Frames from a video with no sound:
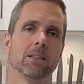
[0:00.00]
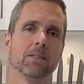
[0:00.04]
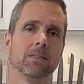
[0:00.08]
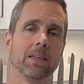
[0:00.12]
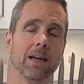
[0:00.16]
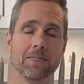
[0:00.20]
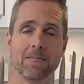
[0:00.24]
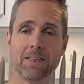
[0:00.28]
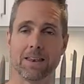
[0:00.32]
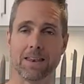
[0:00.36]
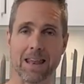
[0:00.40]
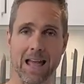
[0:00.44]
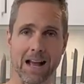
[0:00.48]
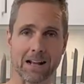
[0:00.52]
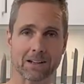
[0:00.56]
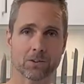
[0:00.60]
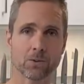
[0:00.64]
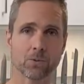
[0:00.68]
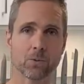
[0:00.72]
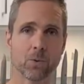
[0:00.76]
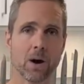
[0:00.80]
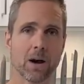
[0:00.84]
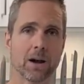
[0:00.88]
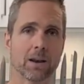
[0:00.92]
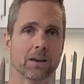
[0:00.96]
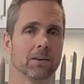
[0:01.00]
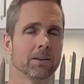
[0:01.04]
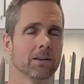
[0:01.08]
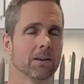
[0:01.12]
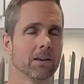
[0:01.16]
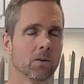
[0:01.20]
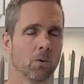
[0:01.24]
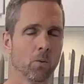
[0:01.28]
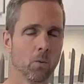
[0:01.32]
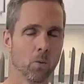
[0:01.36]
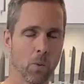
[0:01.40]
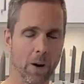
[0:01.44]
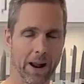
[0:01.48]
Then the next one,
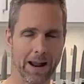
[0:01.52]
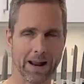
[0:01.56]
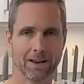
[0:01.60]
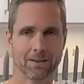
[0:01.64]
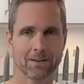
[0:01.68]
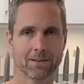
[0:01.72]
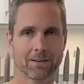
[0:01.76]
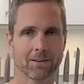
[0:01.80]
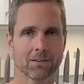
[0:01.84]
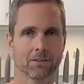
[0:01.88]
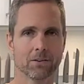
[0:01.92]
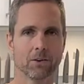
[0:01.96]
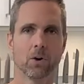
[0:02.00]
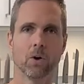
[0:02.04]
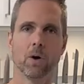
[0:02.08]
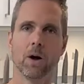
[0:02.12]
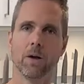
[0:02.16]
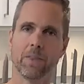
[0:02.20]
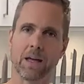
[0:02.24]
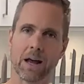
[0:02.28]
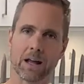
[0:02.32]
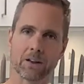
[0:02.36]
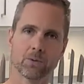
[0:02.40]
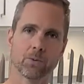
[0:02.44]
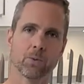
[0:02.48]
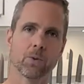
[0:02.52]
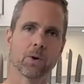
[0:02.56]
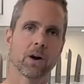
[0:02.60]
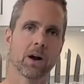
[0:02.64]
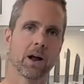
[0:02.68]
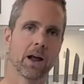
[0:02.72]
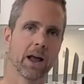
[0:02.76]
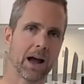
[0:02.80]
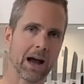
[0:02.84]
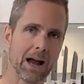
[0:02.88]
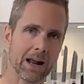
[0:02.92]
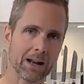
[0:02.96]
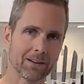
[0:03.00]
wait. You know, and that's where
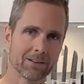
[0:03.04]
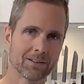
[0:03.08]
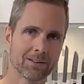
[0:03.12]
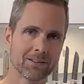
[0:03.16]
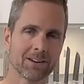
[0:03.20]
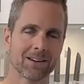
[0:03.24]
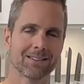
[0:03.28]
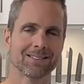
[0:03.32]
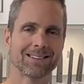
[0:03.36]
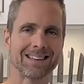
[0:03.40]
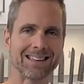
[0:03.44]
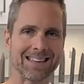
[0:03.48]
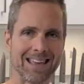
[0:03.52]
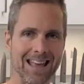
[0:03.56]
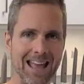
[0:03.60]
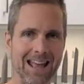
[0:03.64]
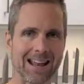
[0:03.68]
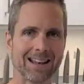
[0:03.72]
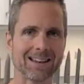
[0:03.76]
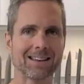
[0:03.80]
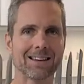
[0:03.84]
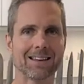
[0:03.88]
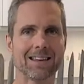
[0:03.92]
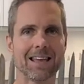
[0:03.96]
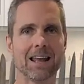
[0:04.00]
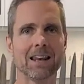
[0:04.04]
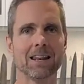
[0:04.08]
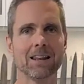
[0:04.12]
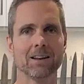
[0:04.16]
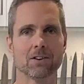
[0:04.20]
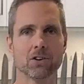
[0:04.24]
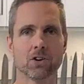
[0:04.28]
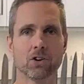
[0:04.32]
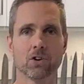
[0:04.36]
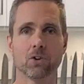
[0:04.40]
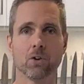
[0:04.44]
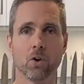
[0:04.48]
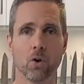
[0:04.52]
I highly suggest again to get
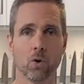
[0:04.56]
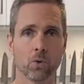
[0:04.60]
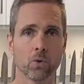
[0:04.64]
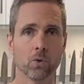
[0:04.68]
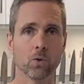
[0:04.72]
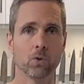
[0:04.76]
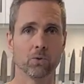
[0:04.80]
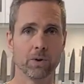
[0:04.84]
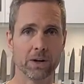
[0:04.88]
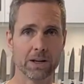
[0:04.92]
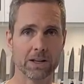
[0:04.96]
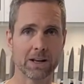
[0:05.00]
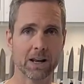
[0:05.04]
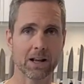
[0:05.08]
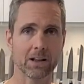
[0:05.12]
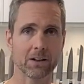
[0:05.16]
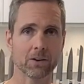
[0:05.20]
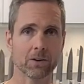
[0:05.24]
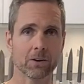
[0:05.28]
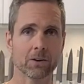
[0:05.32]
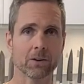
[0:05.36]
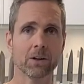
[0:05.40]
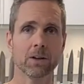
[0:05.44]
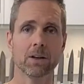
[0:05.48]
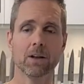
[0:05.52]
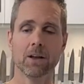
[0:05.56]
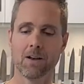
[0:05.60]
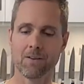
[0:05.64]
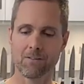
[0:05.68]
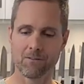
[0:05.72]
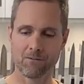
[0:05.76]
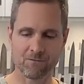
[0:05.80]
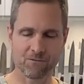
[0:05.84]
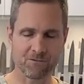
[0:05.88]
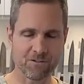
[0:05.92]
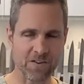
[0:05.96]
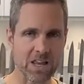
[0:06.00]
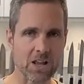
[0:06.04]
into your local retailer,
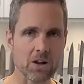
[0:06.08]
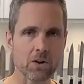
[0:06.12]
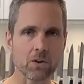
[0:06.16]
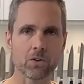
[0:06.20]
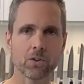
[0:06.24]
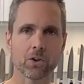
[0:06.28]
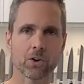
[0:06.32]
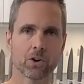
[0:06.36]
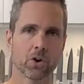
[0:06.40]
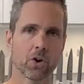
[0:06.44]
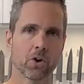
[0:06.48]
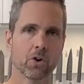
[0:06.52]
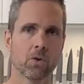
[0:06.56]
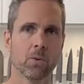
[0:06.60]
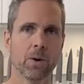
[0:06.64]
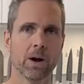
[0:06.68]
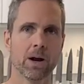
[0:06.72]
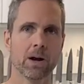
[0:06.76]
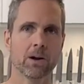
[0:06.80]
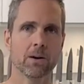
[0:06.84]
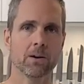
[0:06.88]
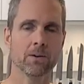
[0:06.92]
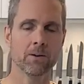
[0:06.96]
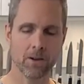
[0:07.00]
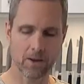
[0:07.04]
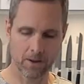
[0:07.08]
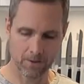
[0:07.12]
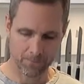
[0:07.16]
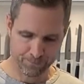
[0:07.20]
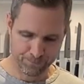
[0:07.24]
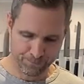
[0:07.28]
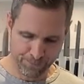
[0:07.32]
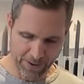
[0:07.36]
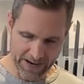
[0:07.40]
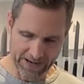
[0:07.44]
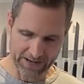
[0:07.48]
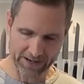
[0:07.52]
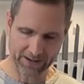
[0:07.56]
feel the cookware,
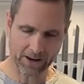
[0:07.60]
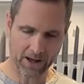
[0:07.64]
pick